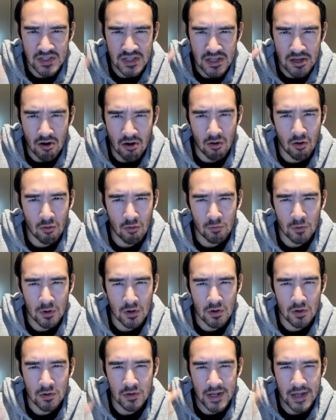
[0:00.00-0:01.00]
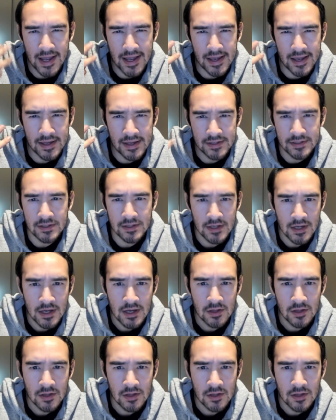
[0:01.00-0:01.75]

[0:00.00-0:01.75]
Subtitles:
the All-Road, and